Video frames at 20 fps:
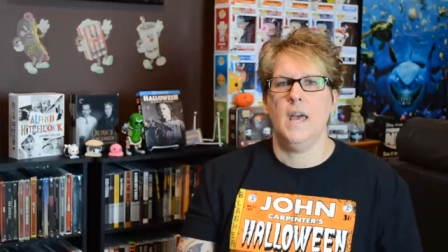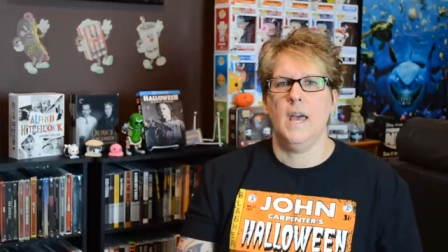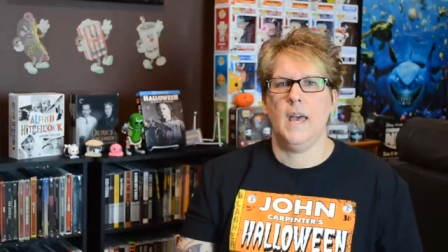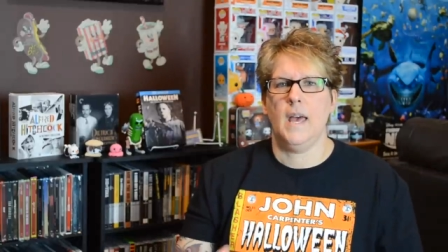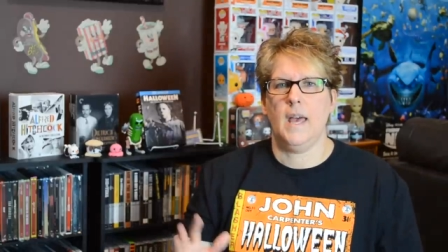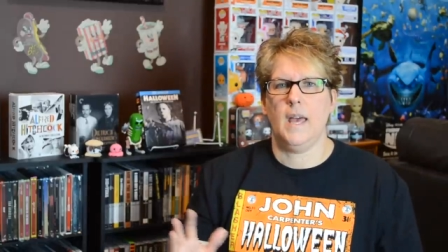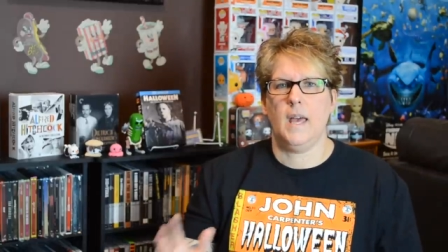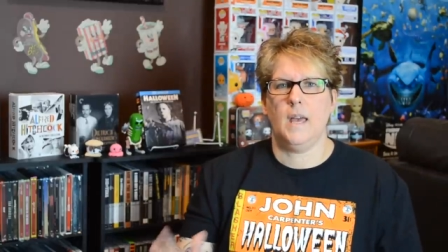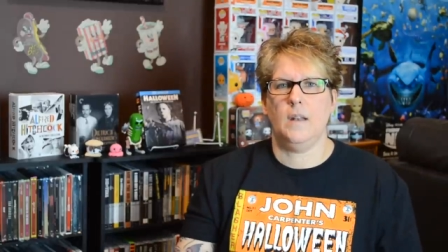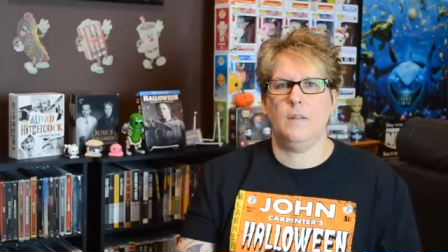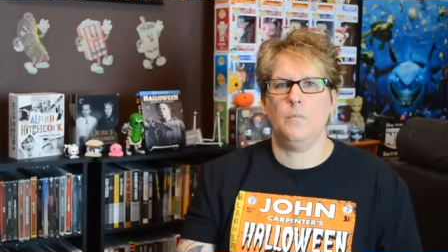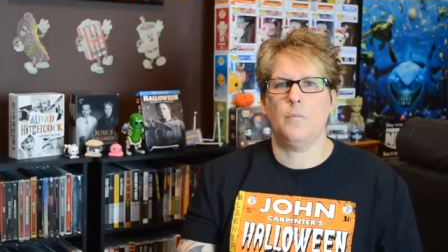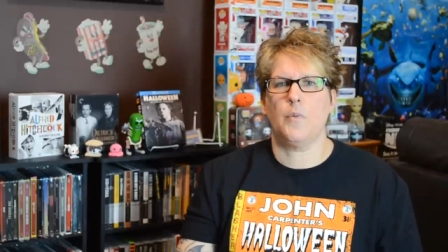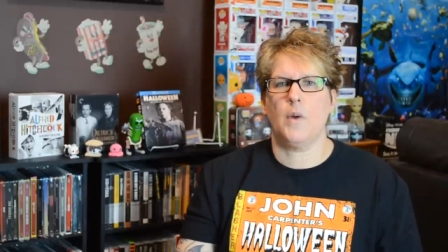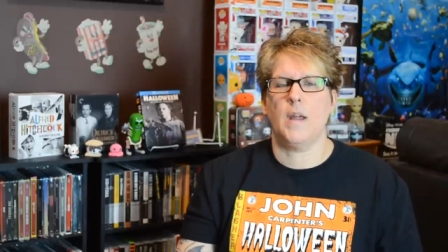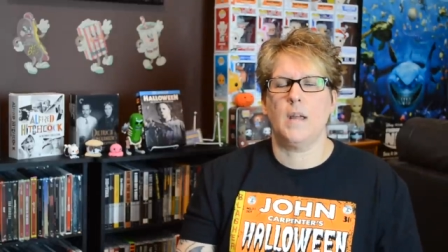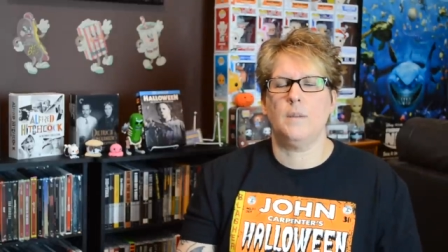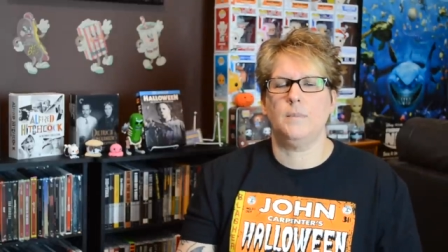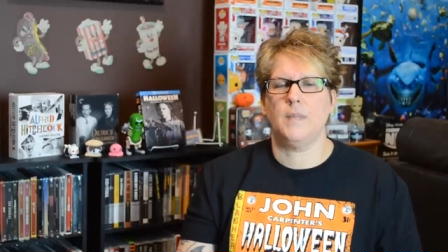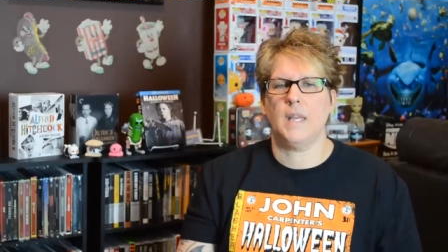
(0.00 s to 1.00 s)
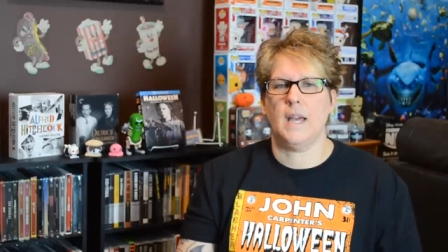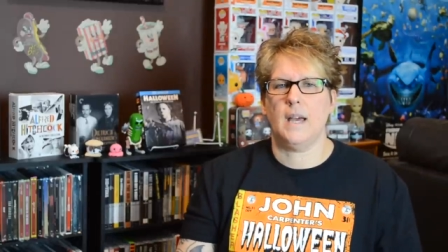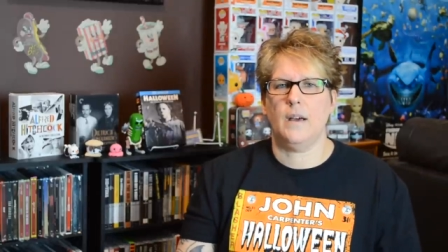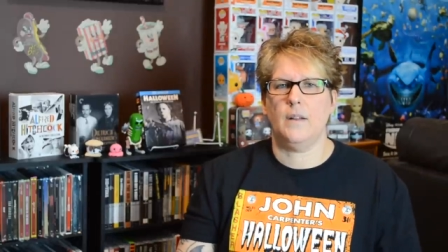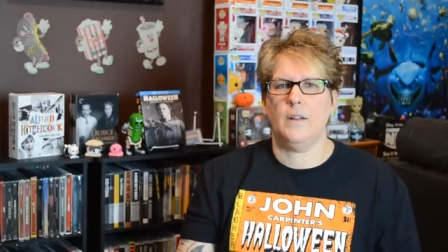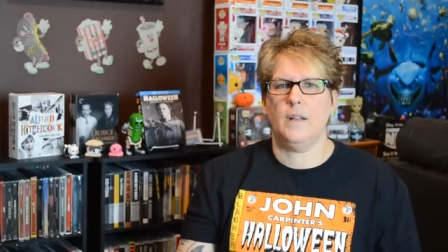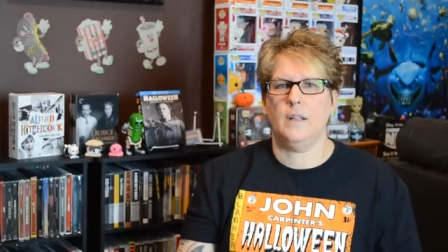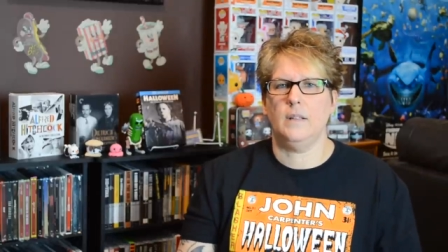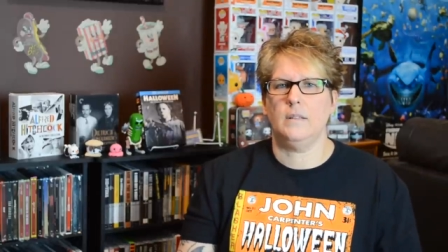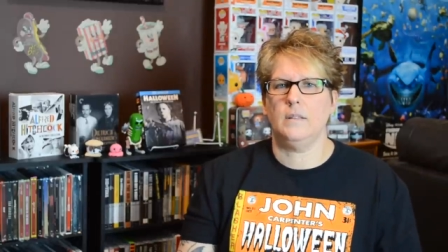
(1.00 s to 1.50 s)
and break them
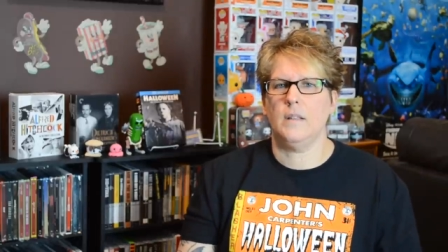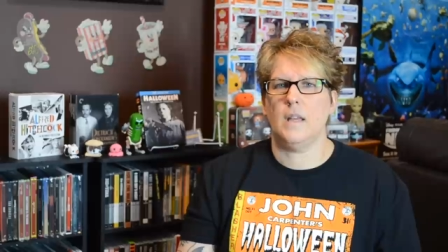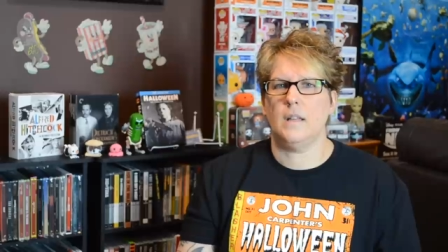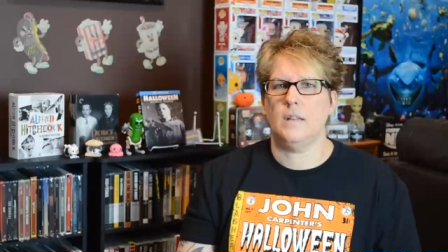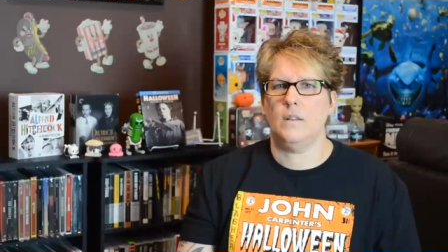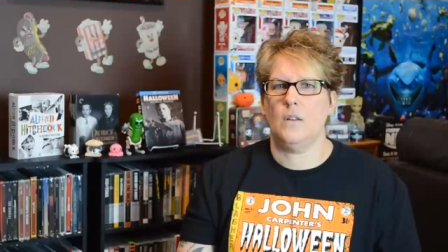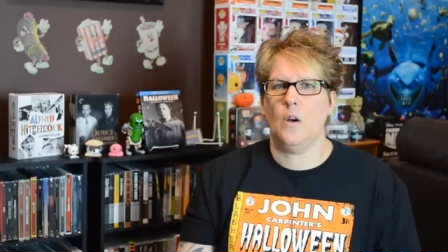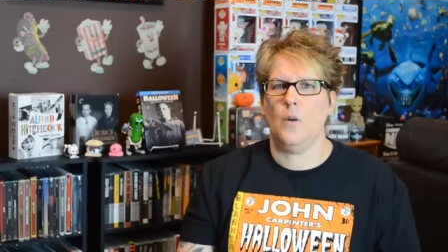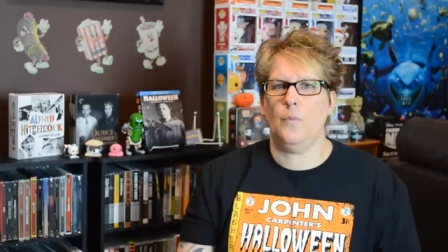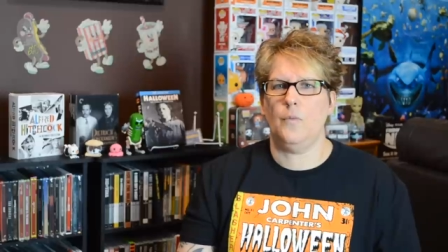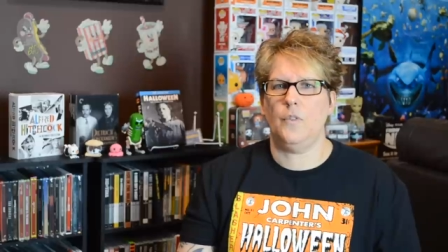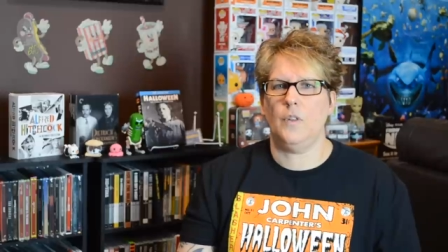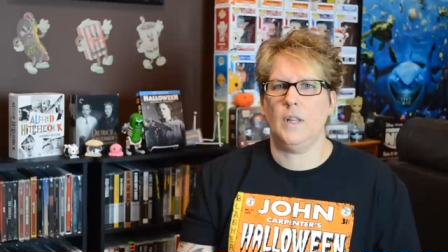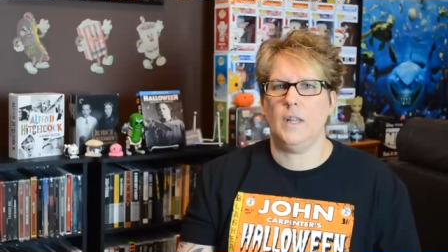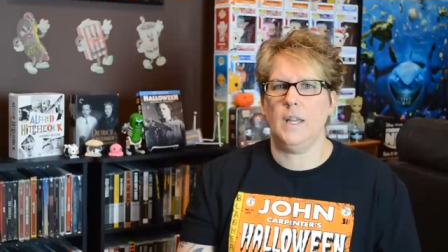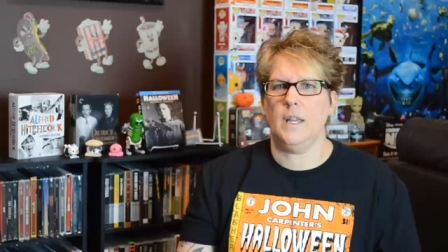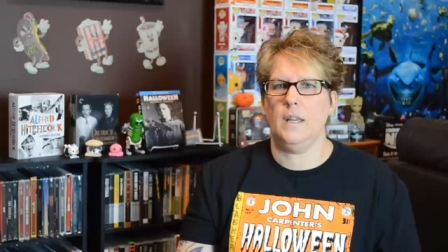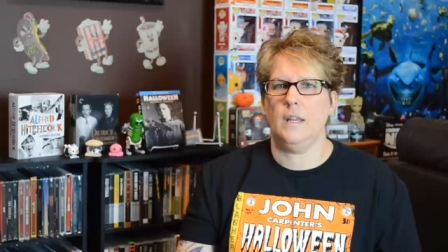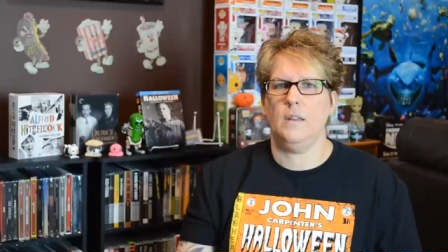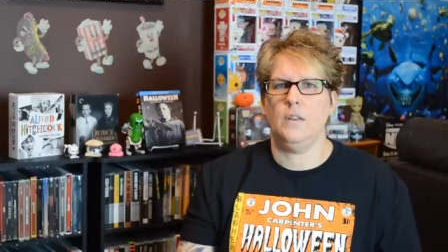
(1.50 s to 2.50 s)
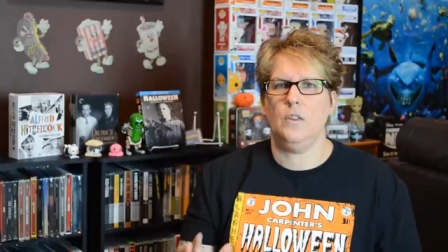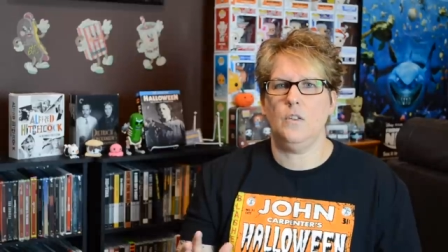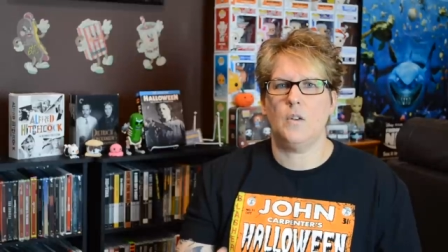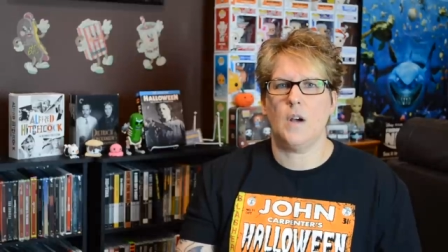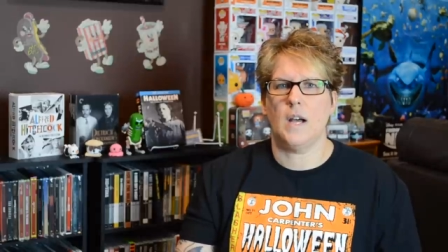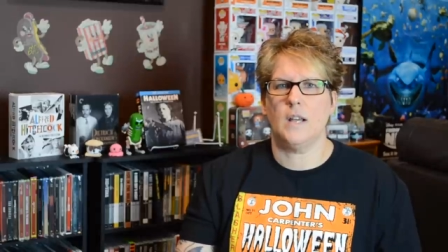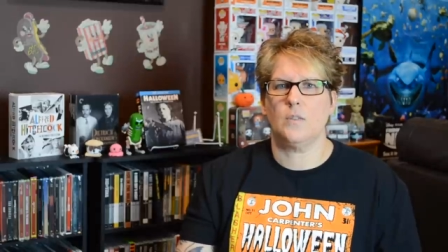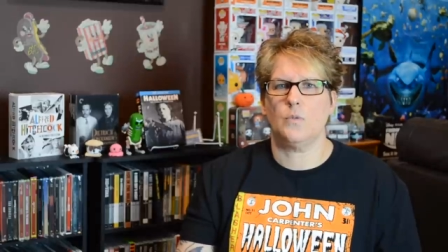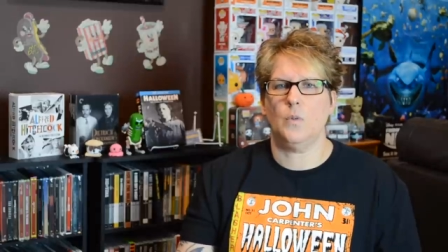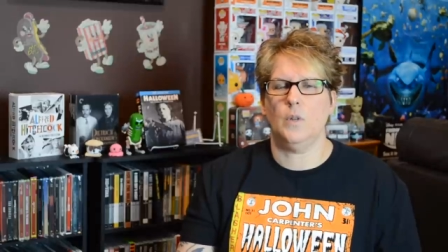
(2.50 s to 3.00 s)
down, and hopefully you
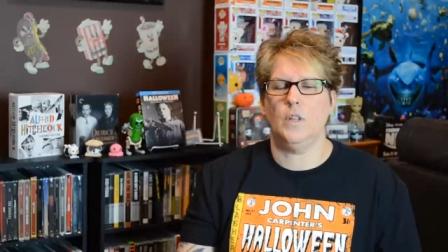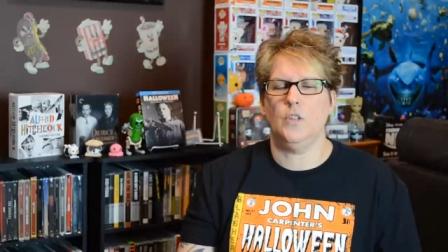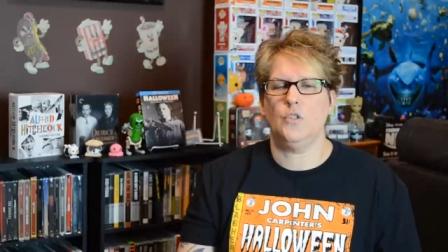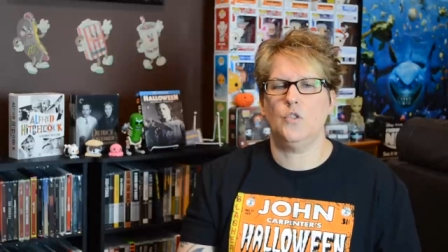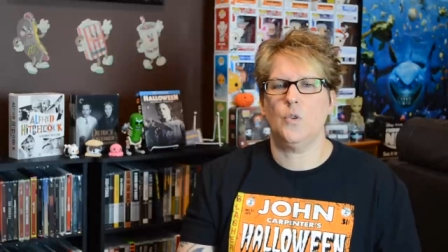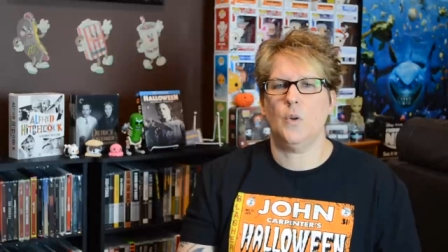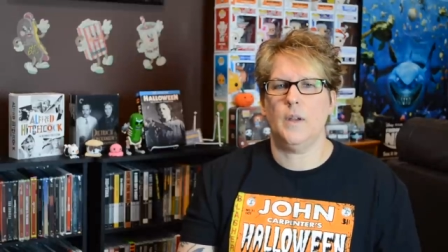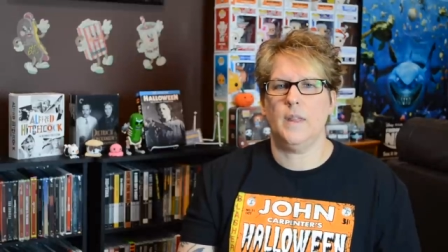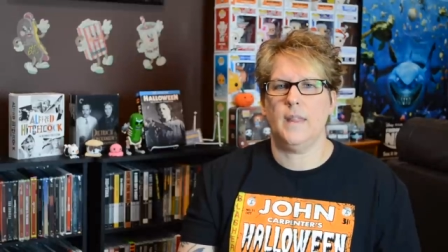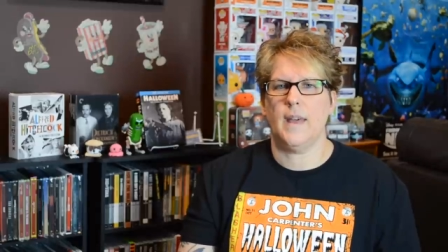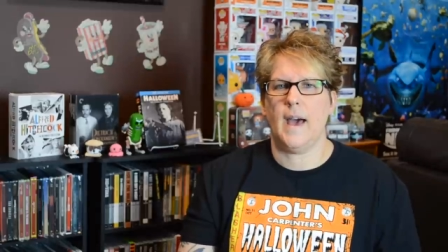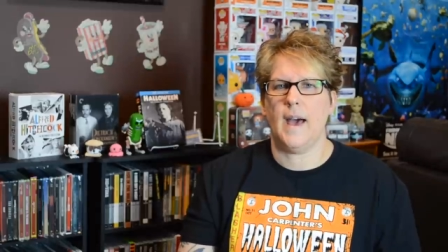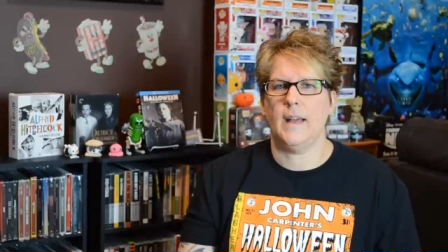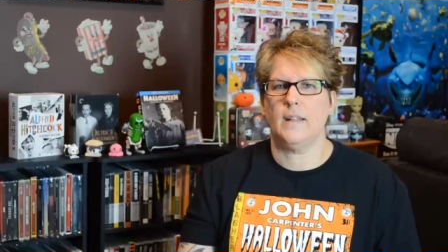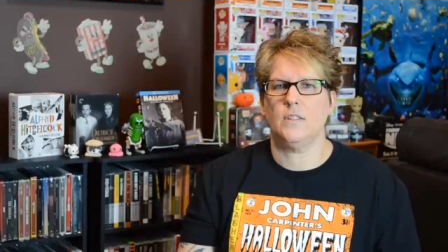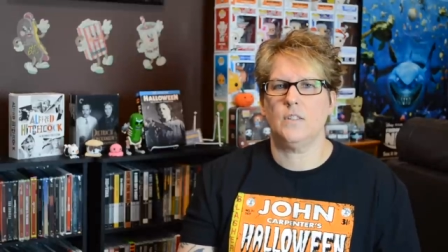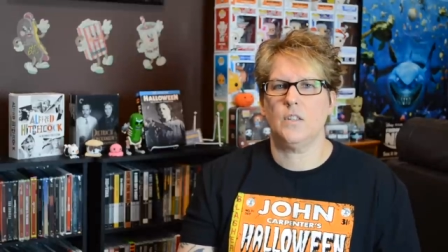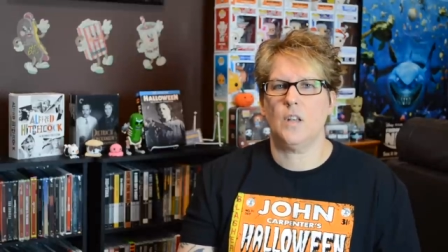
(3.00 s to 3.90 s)
guys will enjoy that.